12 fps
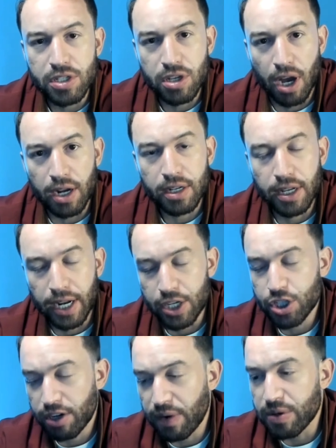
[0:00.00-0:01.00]
sought
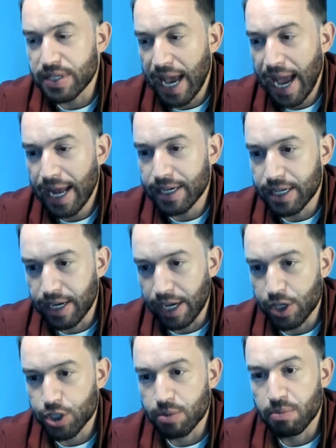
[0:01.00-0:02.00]
connection. I've always had
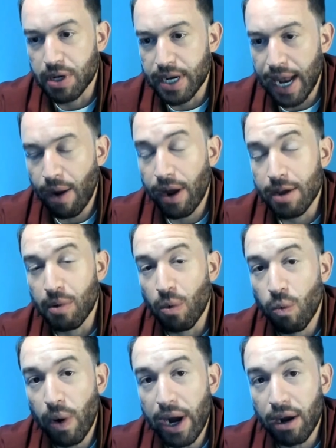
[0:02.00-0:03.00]
connection, but now I am
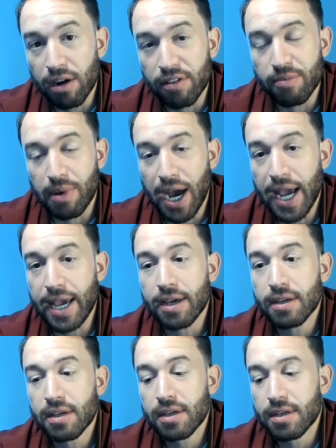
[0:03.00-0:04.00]
aware of my
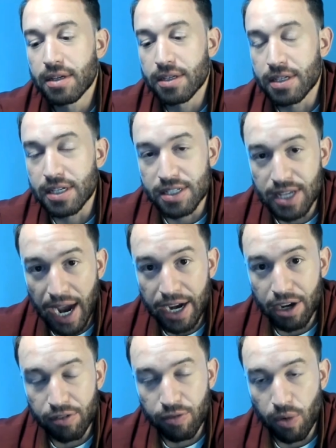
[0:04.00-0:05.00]

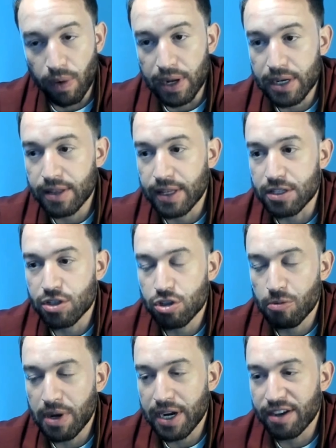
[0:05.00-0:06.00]
desire for it. That
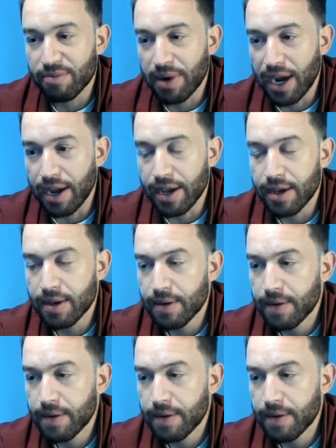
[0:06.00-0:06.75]
so many of my